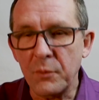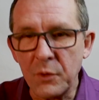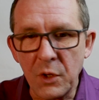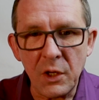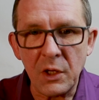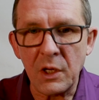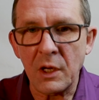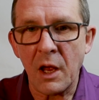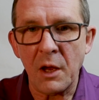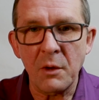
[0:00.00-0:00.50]

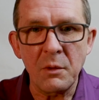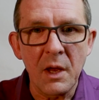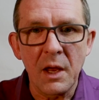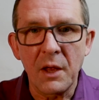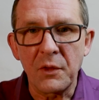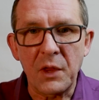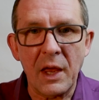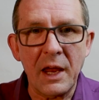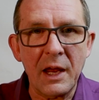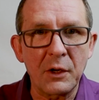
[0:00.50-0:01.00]
they
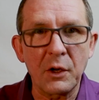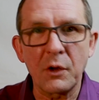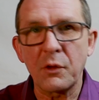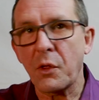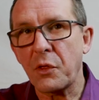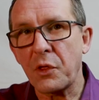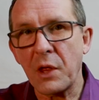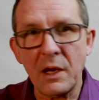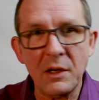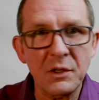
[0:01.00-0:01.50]
had
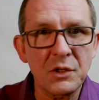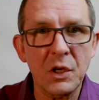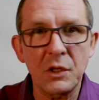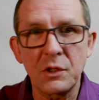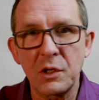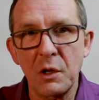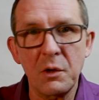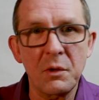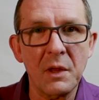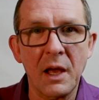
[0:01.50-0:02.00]
other things to
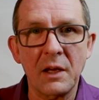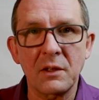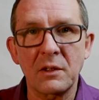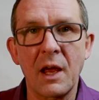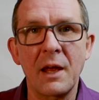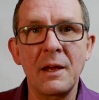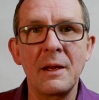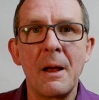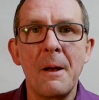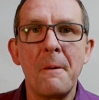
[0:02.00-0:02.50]
do that
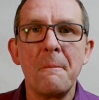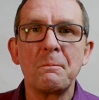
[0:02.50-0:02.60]
day.